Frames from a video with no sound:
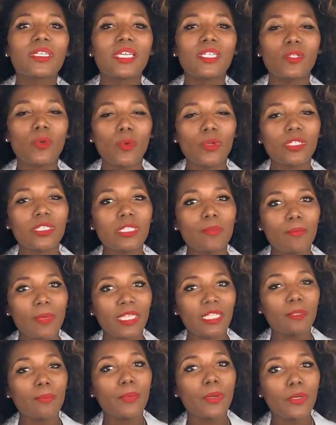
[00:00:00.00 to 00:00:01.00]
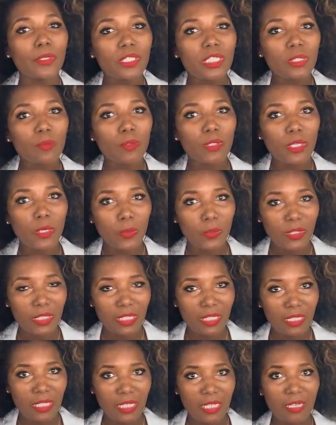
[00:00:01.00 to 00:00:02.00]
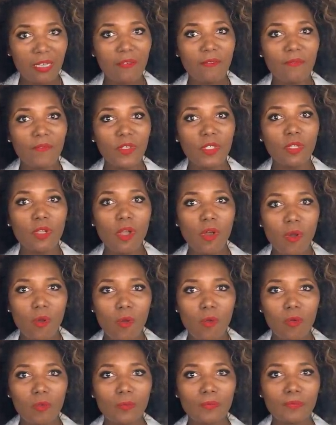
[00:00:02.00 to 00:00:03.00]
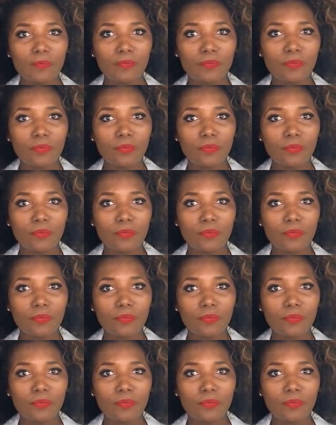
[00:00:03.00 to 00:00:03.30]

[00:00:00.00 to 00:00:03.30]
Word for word: in order to make the person with OCD feel whole.